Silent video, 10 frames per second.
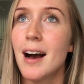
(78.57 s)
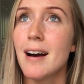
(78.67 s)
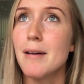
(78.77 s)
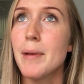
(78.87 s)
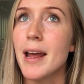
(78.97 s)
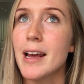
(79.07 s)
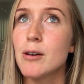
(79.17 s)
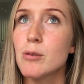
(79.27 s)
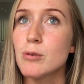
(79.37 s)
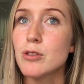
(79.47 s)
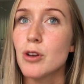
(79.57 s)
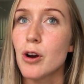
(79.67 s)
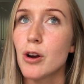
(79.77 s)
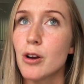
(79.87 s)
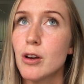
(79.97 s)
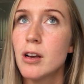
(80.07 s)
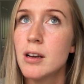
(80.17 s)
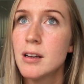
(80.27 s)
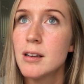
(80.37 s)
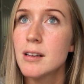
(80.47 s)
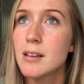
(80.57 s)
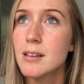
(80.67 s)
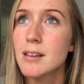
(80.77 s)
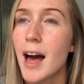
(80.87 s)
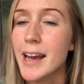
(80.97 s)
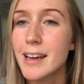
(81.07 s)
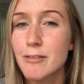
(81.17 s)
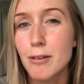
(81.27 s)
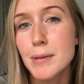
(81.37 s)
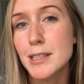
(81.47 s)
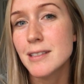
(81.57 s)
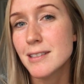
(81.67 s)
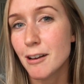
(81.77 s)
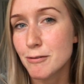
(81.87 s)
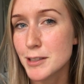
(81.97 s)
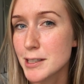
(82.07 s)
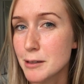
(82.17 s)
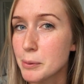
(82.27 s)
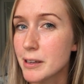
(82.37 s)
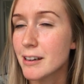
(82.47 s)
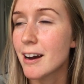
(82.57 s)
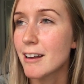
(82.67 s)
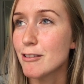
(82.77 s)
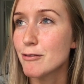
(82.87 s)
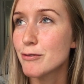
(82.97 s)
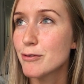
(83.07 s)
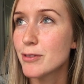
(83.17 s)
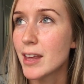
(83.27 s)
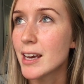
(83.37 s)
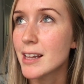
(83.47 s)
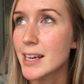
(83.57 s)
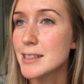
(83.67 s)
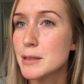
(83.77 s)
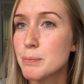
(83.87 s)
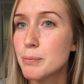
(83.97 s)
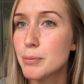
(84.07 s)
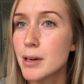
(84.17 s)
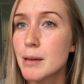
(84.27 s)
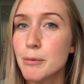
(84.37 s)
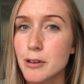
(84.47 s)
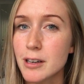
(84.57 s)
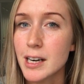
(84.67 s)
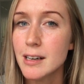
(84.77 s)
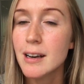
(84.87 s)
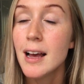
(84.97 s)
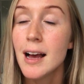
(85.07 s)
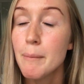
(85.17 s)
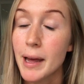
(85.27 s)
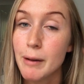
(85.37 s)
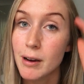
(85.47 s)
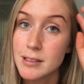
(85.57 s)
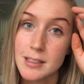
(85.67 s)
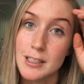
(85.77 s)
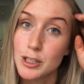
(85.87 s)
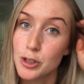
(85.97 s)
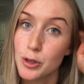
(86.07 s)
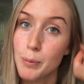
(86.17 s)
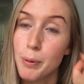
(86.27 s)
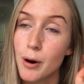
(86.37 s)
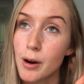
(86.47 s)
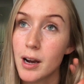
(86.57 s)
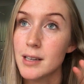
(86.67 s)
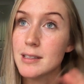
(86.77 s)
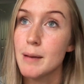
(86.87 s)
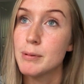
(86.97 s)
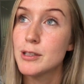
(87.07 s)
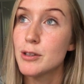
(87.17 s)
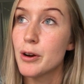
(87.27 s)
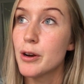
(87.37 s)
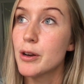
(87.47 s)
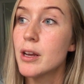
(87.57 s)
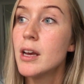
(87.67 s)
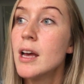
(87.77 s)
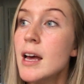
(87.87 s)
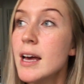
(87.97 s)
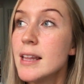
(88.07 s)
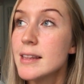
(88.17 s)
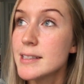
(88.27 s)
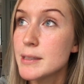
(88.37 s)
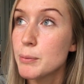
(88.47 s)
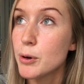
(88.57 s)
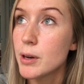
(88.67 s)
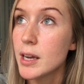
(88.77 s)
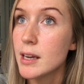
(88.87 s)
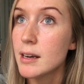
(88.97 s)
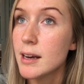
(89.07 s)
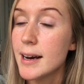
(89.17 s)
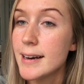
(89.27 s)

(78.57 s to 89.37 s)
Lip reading: And I also like it from a self-discipline kind of thing. Like, it's pretty boring. But anyway, I was listening to a podcast episode this morning.